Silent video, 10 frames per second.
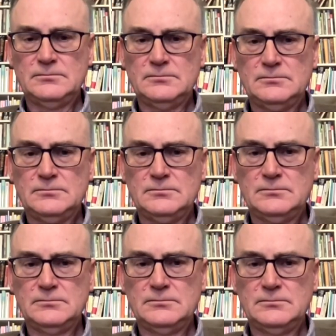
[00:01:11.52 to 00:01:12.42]

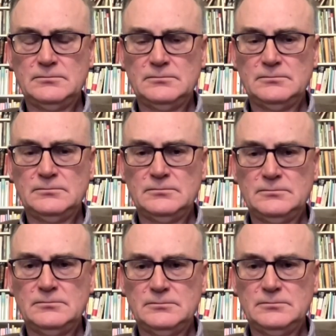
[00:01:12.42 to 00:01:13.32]

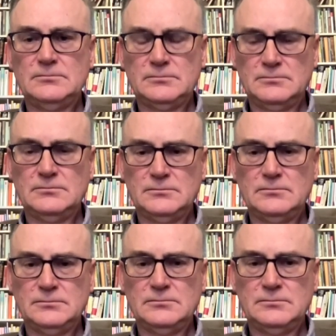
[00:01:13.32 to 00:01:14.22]

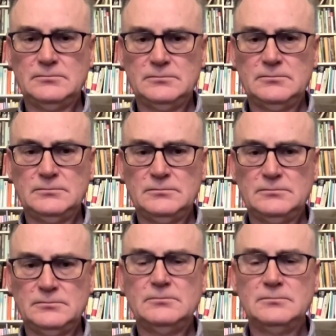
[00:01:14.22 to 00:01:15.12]

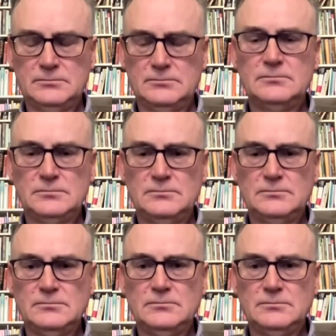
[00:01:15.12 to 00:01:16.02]

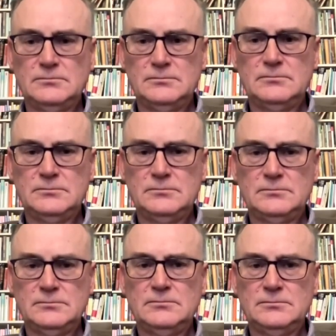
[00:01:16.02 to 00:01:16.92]

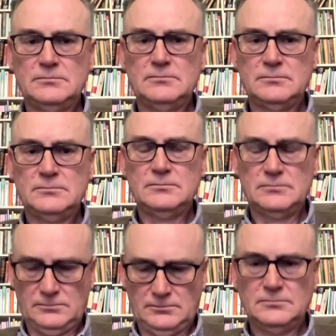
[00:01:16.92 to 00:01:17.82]

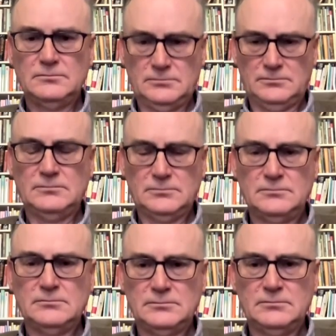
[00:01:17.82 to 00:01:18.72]

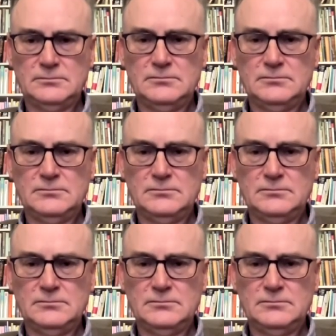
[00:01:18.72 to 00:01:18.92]
[no speech]